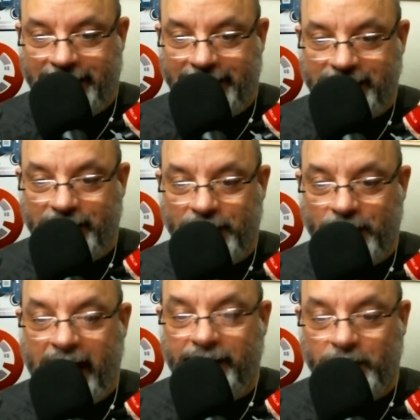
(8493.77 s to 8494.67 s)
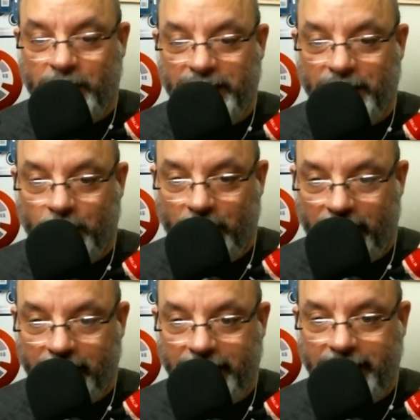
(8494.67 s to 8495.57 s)
So you have to put in the
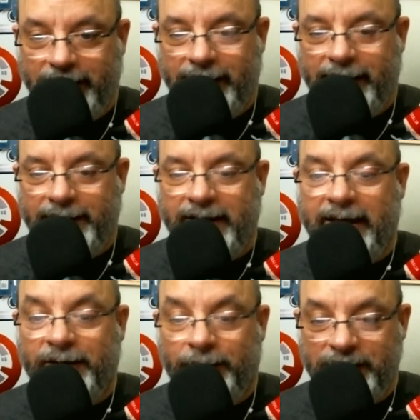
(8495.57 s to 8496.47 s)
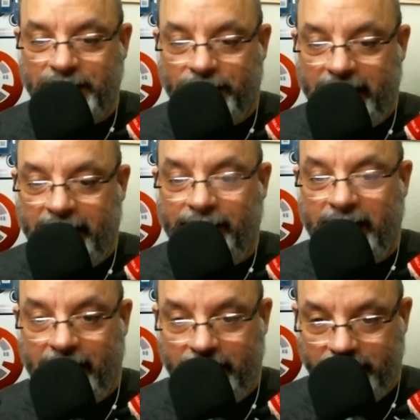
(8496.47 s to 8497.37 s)
work to get the result and have
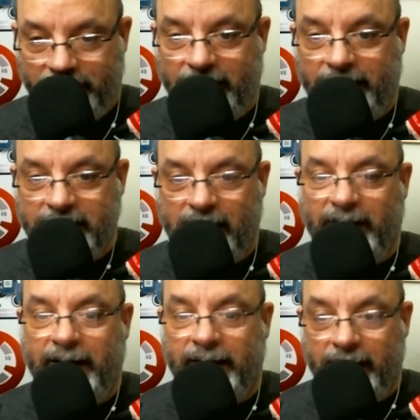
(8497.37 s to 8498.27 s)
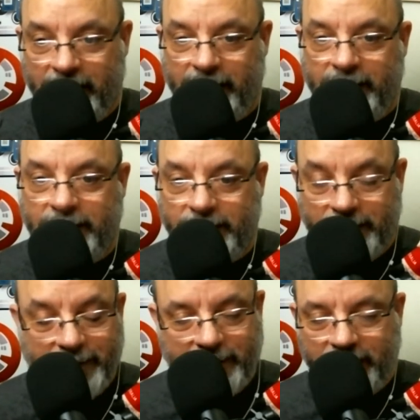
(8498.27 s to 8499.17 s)
that thing that's coming. And
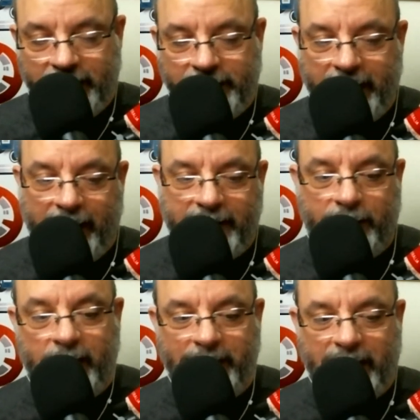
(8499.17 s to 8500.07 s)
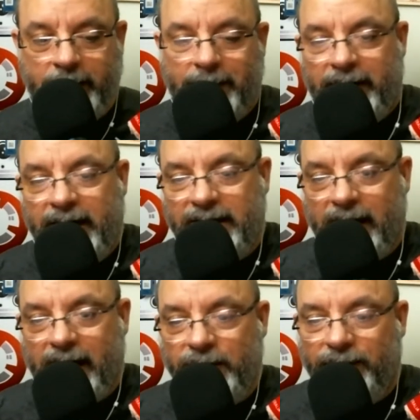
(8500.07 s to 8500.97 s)
yeah, so I mean, come on, he's the
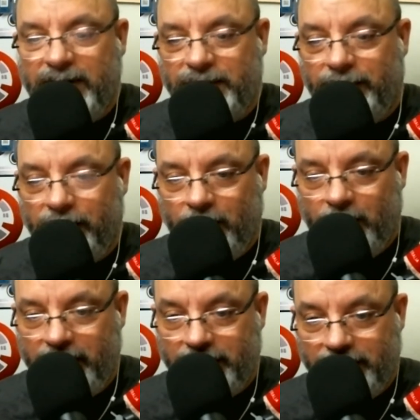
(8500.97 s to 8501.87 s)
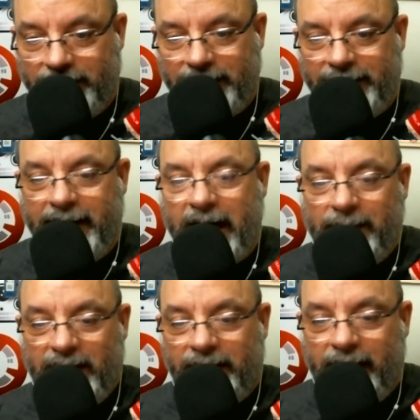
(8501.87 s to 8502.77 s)
guy who fixed Rogue One. He came
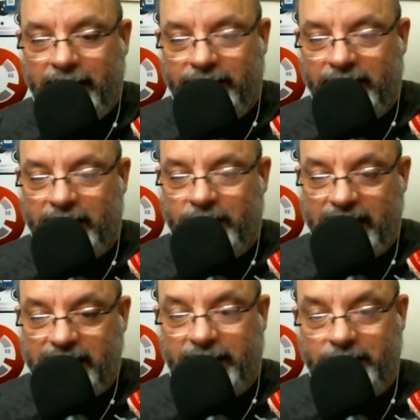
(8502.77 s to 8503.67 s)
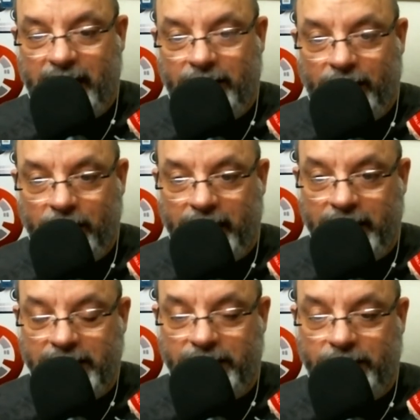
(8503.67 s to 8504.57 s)
in at the end of it and basically made Rogue One
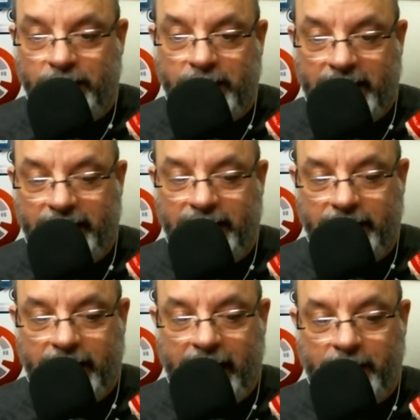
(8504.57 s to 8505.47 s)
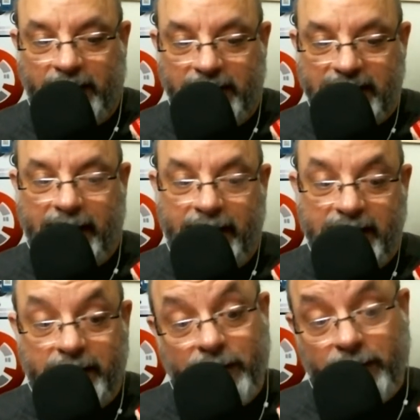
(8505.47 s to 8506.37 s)
into the epicness that it
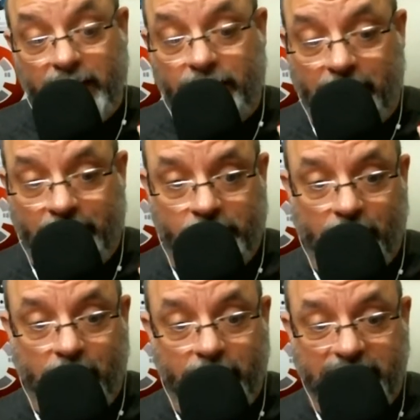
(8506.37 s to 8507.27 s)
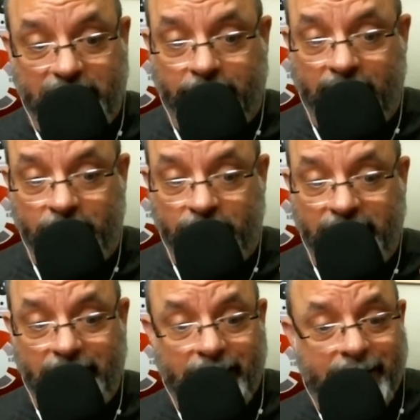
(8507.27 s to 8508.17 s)
is. If you think Rogue One wasn't a great
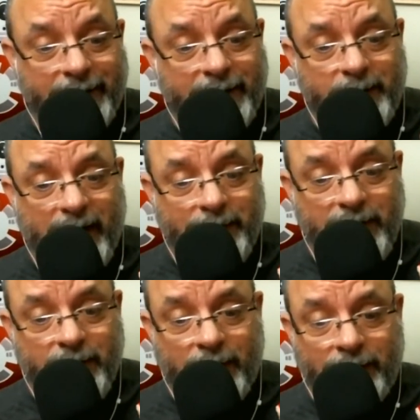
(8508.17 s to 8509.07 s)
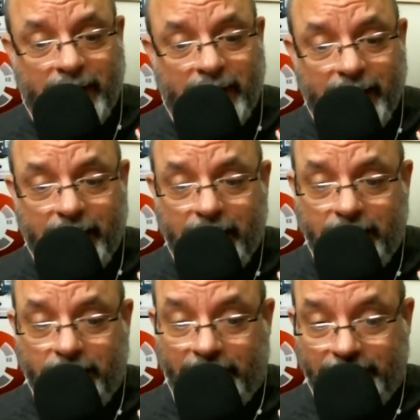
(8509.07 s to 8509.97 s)
movie, then maybe you won't like
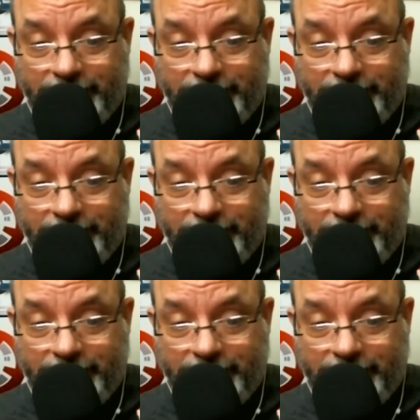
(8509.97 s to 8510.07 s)
Andor.